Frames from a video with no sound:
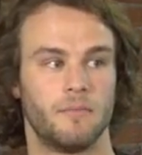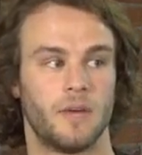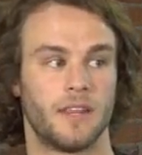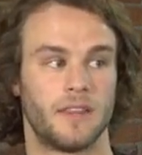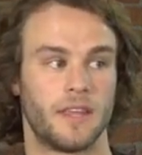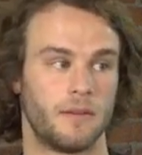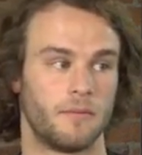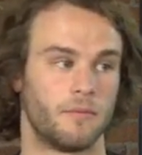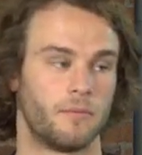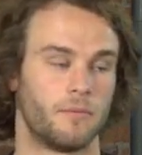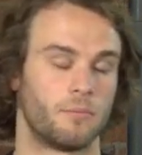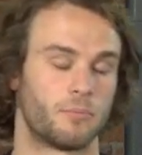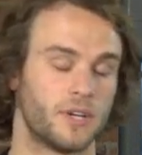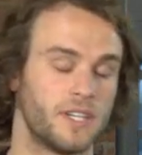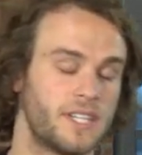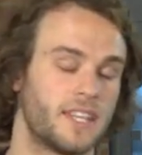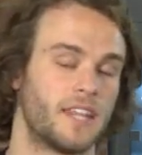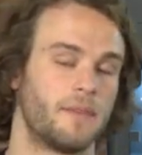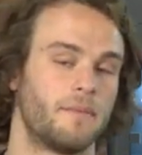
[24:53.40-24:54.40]
and then
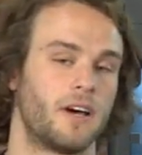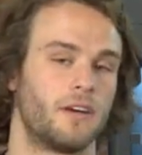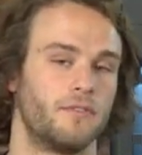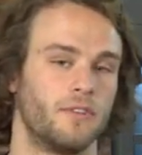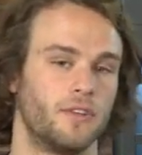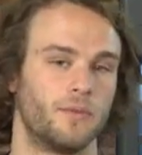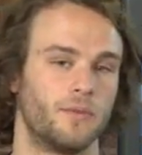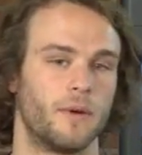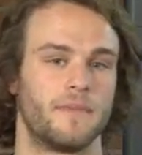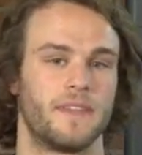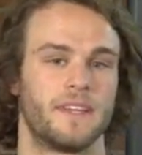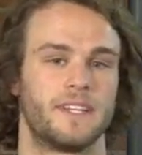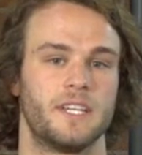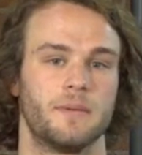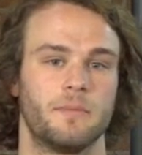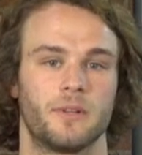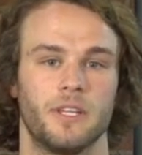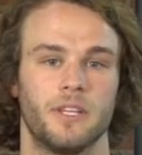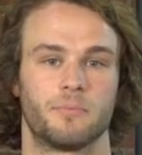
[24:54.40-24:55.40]
printing them out of aluminum, they
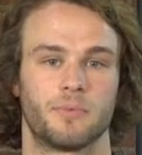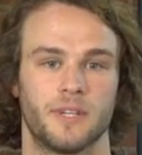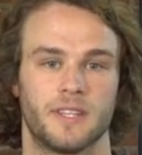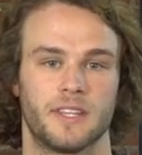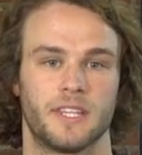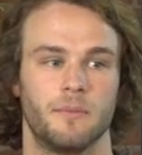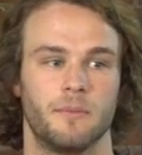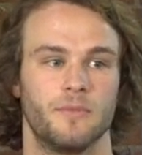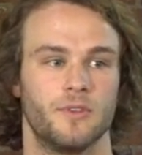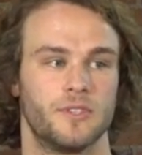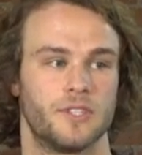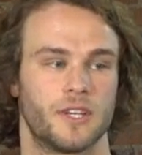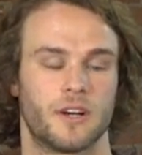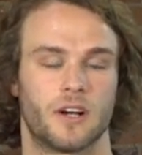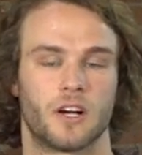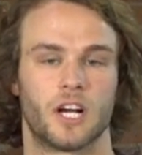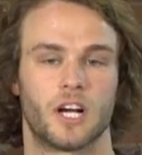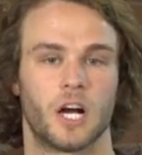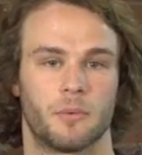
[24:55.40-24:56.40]
typically print them
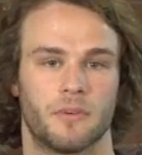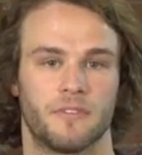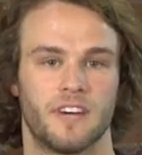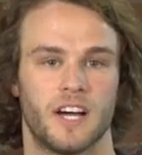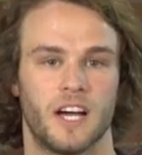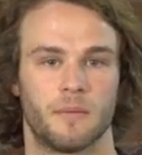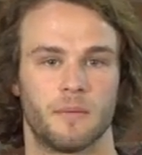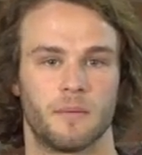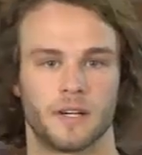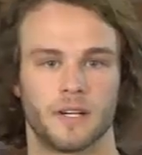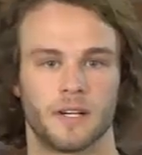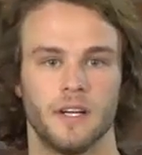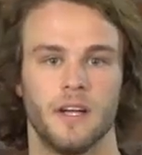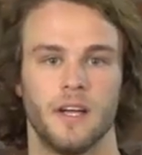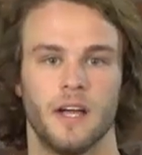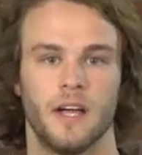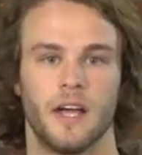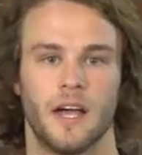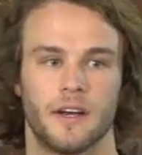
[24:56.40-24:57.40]
using our carbon fiber
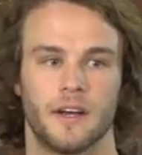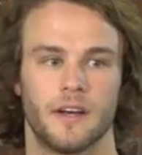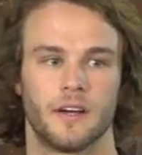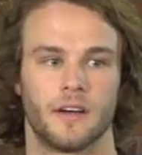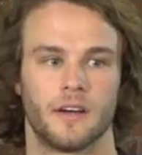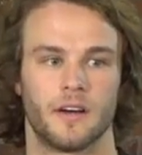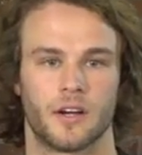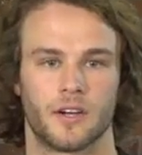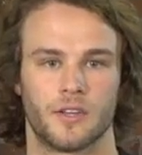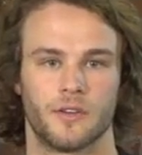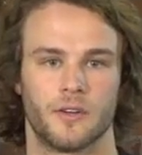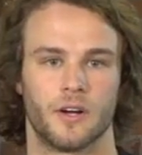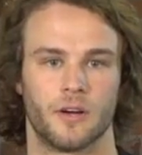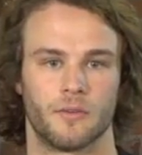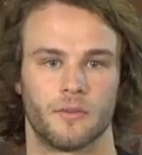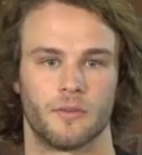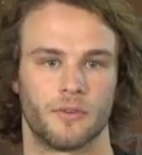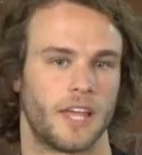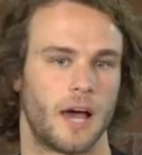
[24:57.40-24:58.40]
and
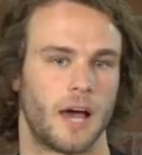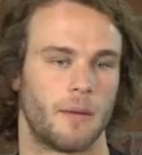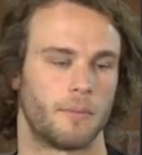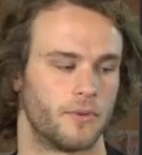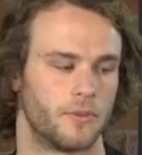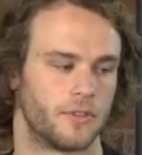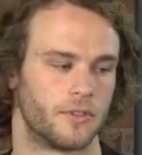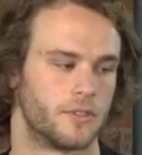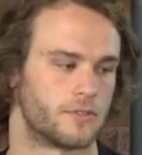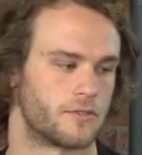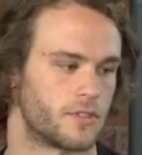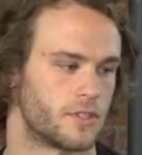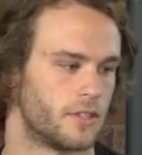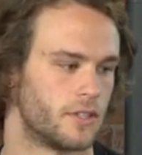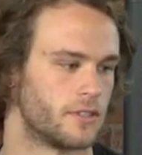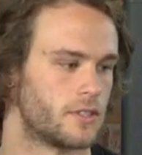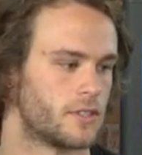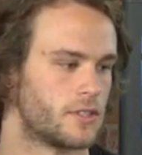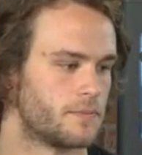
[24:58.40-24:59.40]
are really happy with those
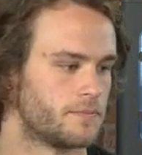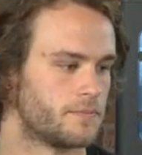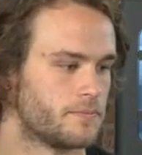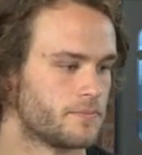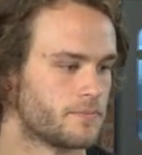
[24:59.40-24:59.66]
results.